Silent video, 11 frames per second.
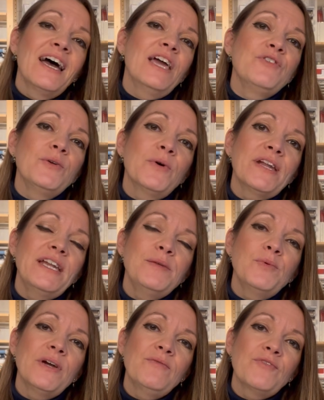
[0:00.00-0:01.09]
If you want any
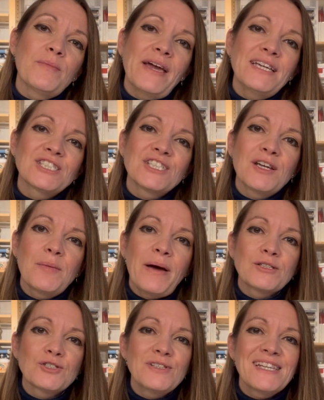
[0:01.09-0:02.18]
more information
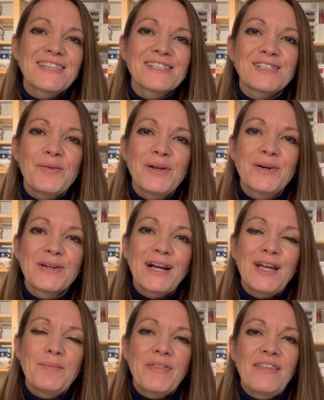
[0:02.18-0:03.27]
about joining the Sew Along Club,